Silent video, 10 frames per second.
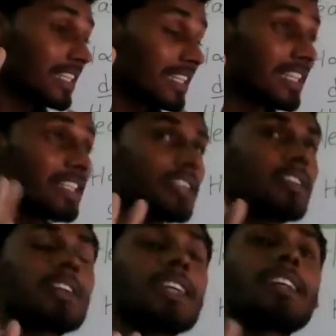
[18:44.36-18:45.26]

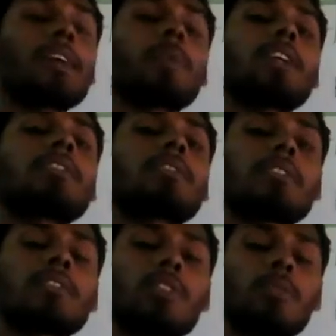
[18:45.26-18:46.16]
heat
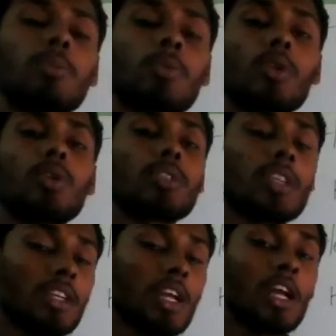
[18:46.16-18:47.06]
appliances will be
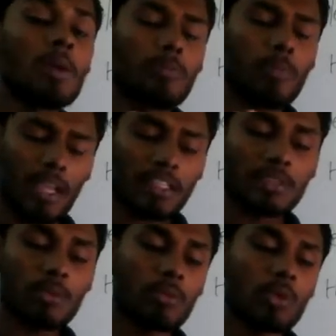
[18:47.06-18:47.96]
producing
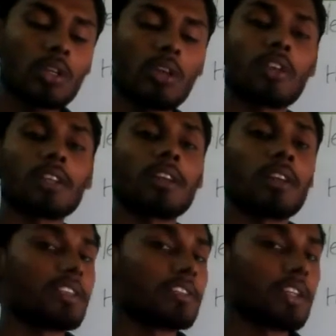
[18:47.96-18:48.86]
maximum amount of electrical
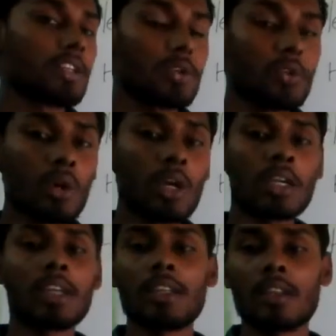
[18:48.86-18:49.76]
energy into
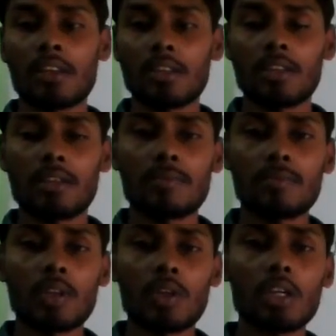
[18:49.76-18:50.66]
heat energy.
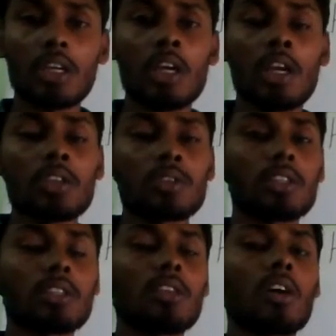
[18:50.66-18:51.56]
Okay, so
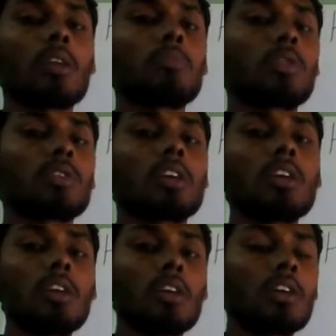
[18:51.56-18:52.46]
this is all about
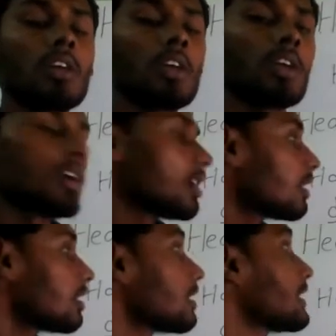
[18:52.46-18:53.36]

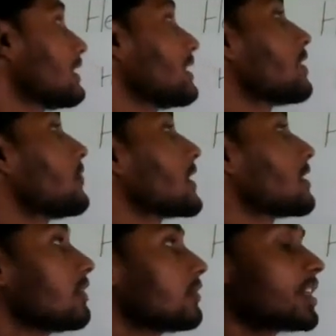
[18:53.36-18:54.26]
the heating effect
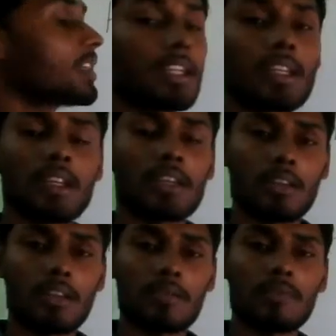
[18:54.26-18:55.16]
of electric current.